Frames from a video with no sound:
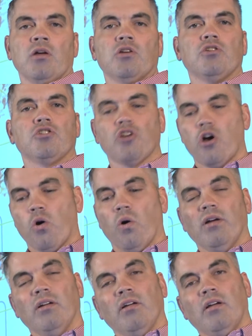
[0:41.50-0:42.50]
So,
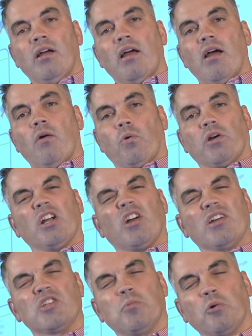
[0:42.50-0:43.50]
we're going to
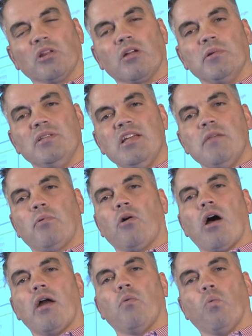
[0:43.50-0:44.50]
explore a little bit deeper
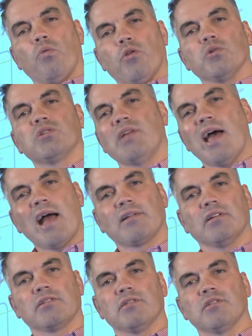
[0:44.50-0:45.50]
on those
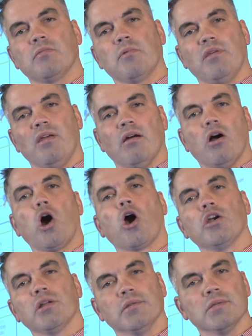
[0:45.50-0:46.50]
tactics and some of the
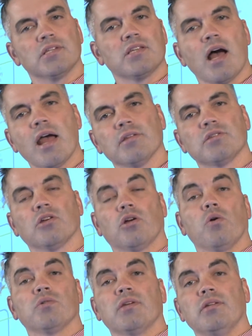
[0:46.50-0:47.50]
art and science that
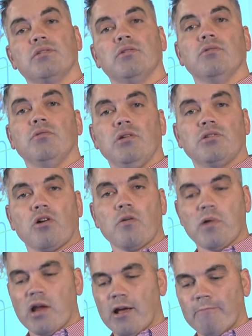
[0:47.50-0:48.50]
goes into
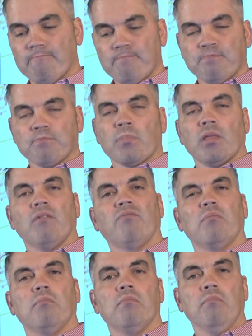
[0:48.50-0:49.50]
determining
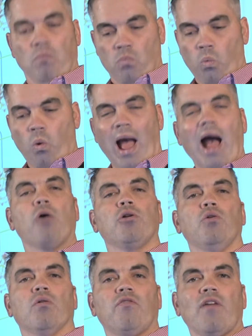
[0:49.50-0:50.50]
from how do
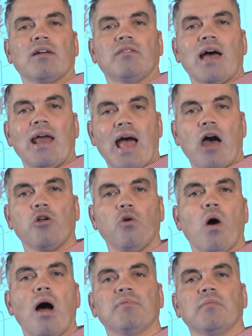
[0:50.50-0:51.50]
you affect that, how do you
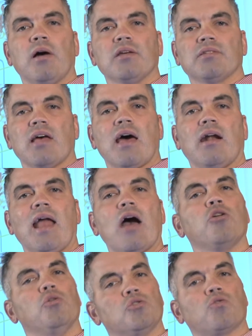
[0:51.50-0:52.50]
optimize that, and how
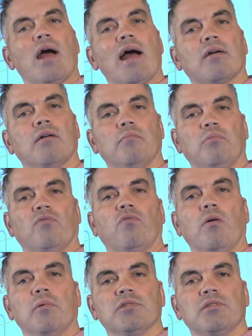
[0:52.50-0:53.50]
do you track
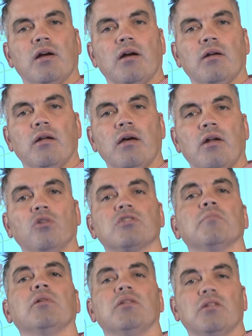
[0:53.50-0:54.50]
performance there, and
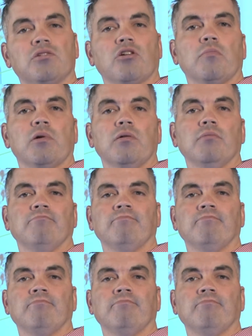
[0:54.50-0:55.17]
ultimately determine